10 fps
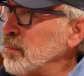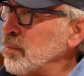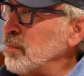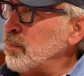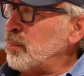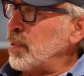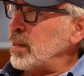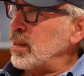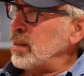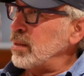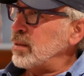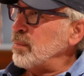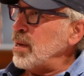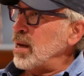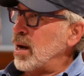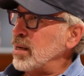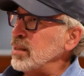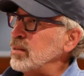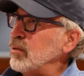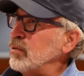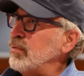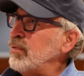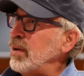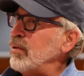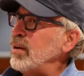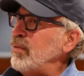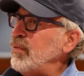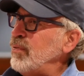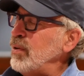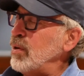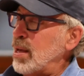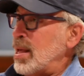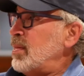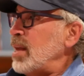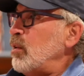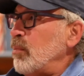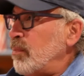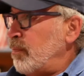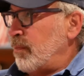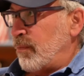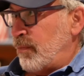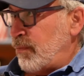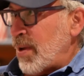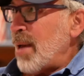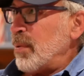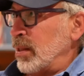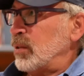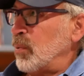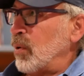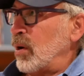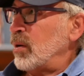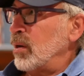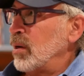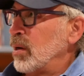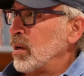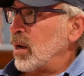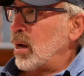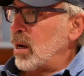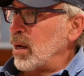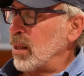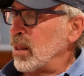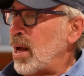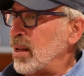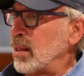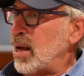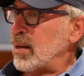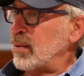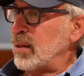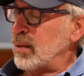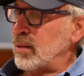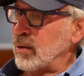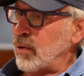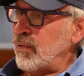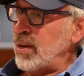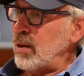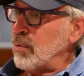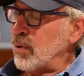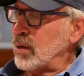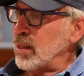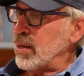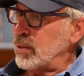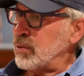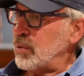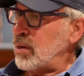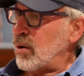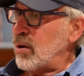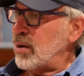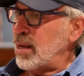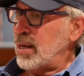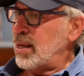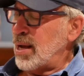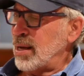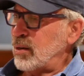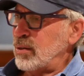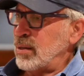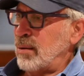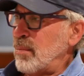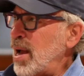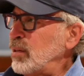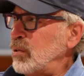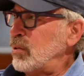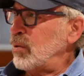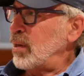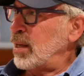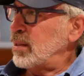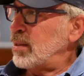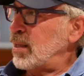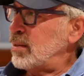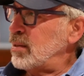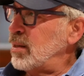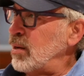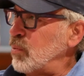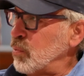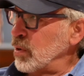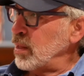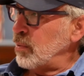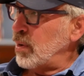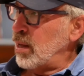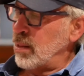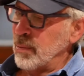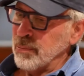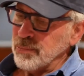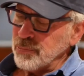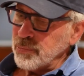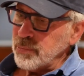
But to be honest, there's very few, and they do fabulous work. A lot of the graffiti work, a lot of the street art, I couldn't imagine doing. It's done really well. Yeah.